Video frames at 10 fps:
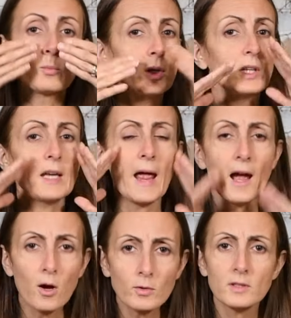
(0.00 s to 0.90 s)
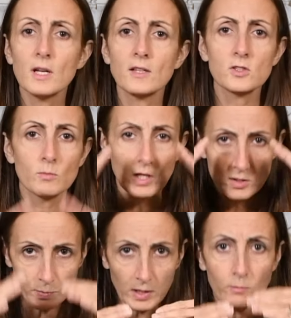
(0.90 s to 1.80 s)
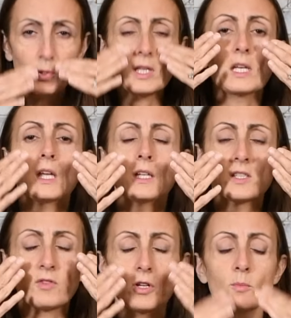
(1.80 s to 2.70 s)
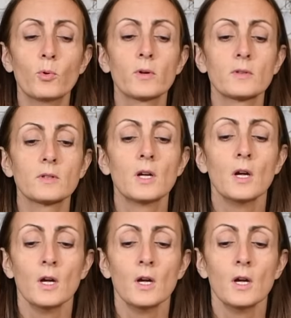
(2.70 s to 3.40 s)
Breathing out, not so much, but breathing in is very important.